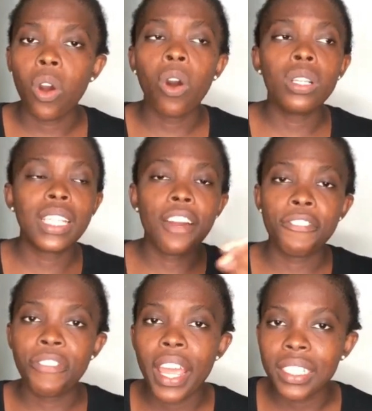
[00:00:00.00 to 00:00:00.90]
or their
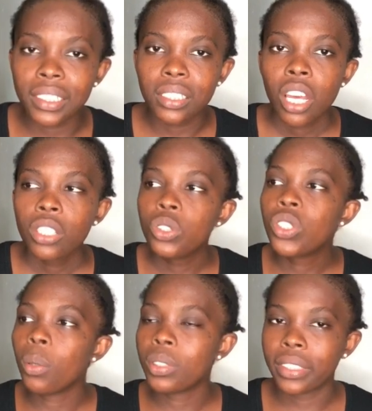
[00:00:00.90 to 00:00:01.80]
friends to
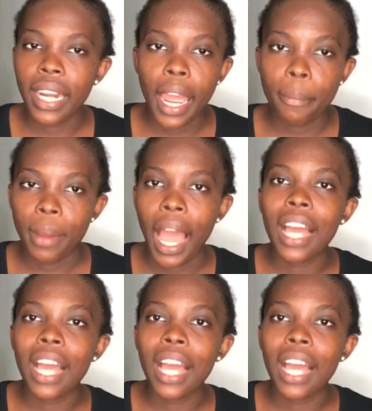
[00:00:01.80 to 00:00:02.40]
subscribe,